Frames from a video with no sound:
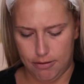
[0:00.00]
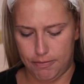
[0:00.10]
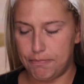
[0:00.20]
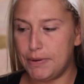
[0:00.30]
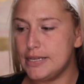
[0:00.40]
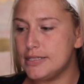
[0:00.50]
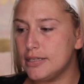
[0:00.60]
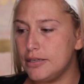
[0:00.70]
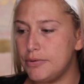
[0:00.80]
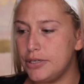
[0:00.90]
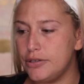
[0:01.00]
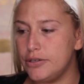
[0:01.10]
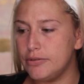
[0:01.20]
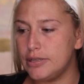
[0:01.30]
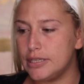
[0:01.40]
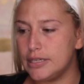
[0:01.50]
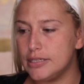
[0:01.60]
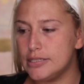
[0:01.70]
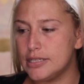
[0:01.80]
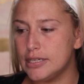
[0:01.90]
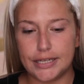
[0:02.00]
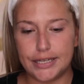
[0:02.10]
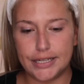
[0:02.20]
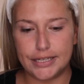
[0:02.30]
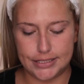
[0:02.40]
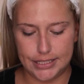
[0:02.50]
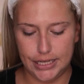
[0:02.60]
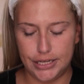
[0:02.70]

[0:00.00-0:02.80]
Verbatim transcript: But basically what you do with this is